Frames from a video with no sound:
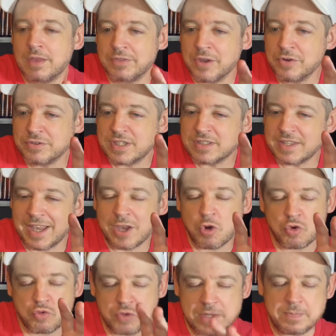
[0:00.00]
There is just a
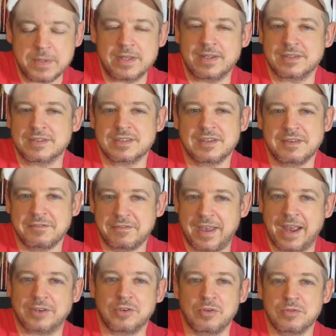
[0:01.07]
creepiness
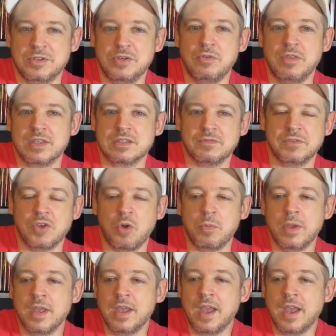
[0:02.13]
factor to this film.